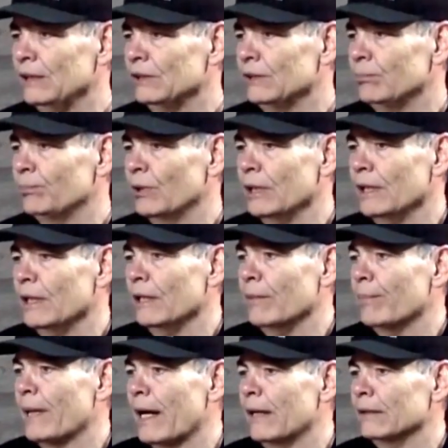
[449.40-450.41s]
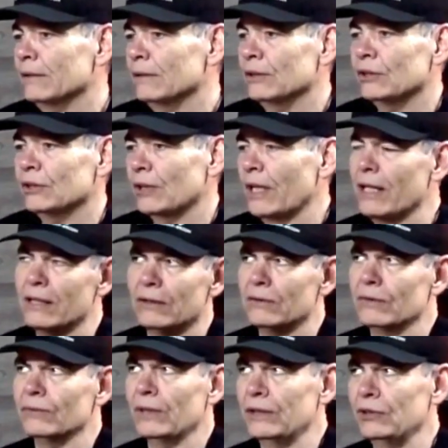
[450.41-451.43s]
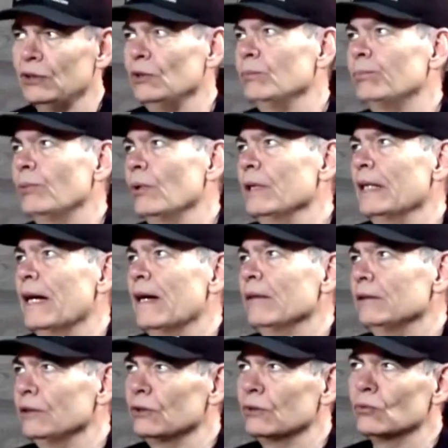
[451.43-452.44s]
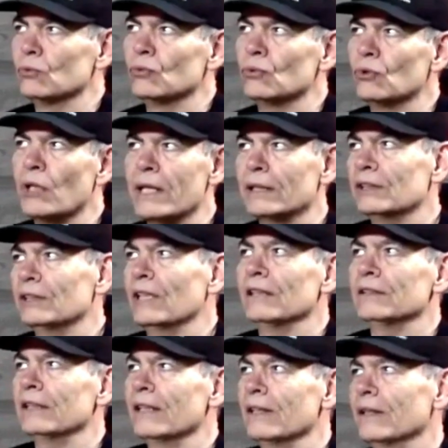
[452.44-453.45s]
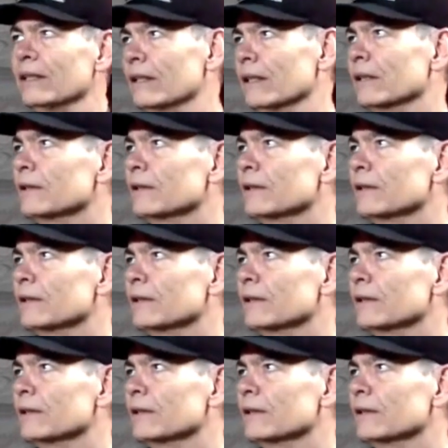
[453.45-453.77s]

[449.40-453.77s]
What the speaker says: bringing about this kind of, as you point out, this Renaissance-like thinking.